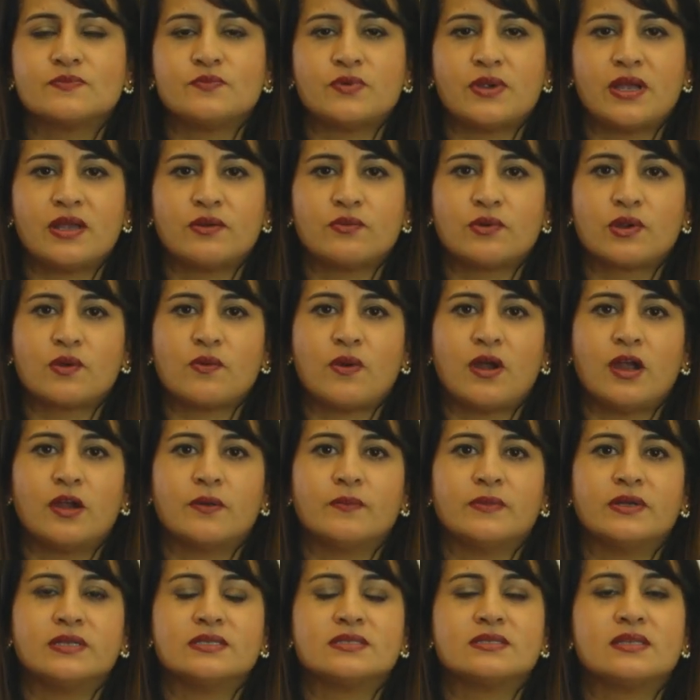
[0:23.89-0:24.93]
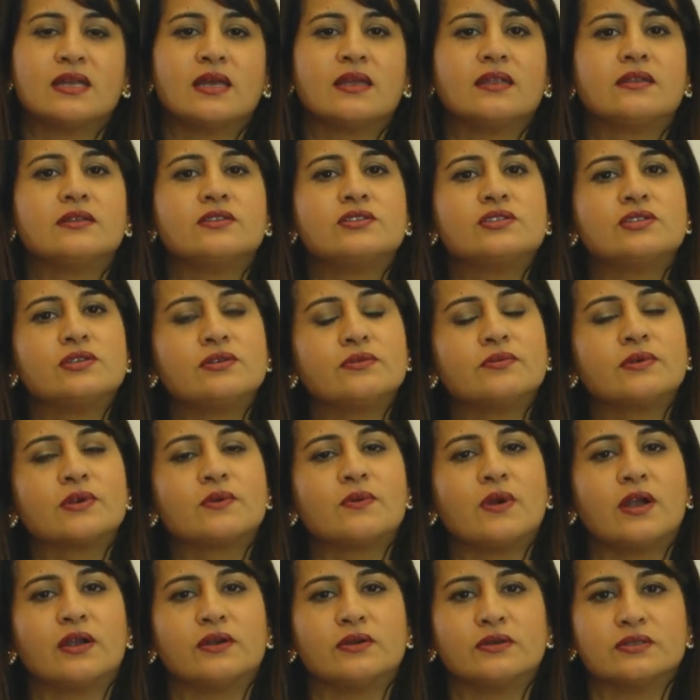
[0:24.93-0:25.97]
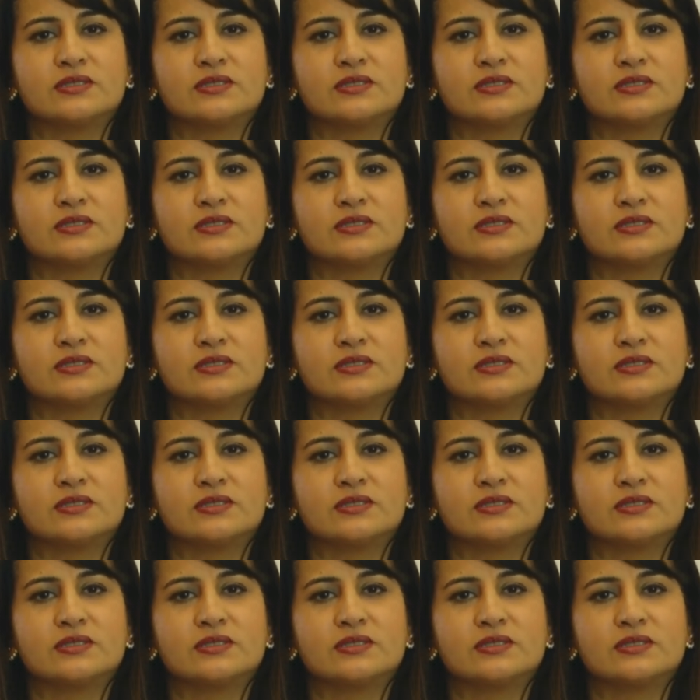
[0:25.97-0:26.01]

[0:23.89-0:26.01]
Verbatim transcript: brand requirements that do require